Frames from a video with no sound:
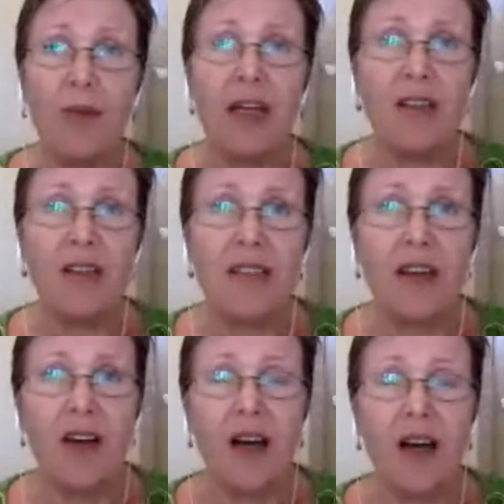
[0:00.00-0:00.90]
on the
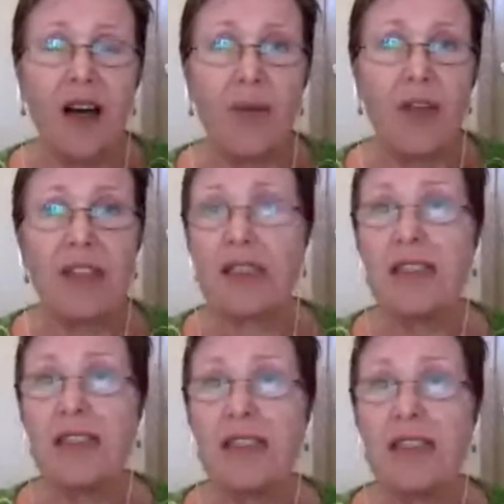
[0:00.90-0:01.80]
PBS.
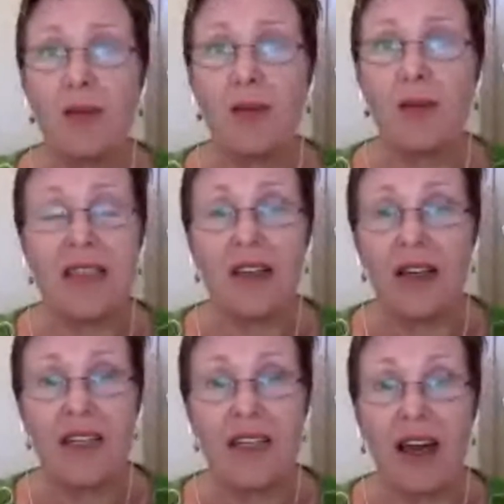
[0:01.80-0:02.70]
There's the supplements
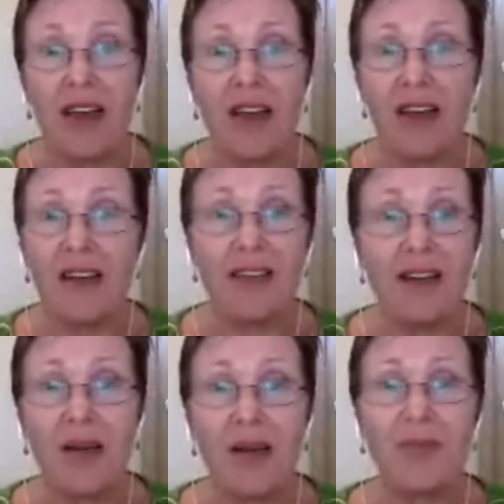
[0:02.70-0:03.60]
that I take.
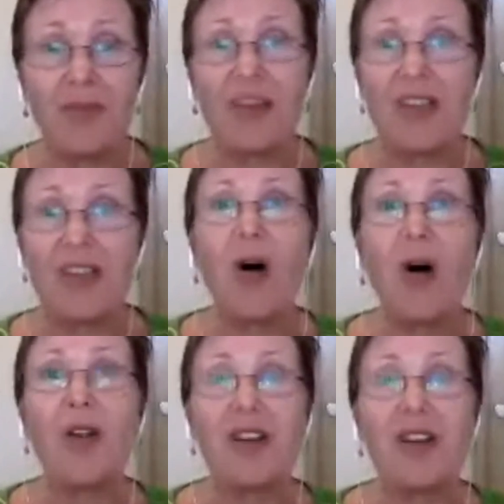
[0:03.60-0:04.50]
There's a
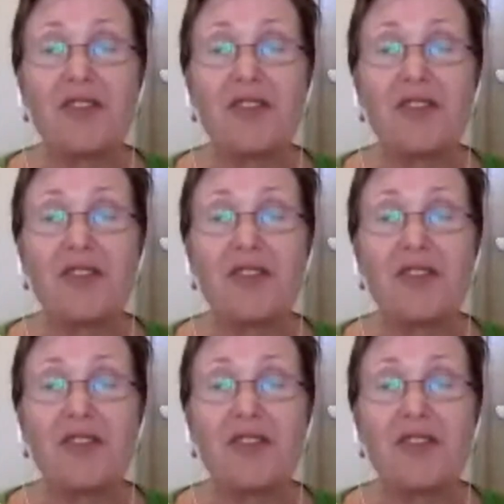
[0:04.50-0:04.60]
whole lot of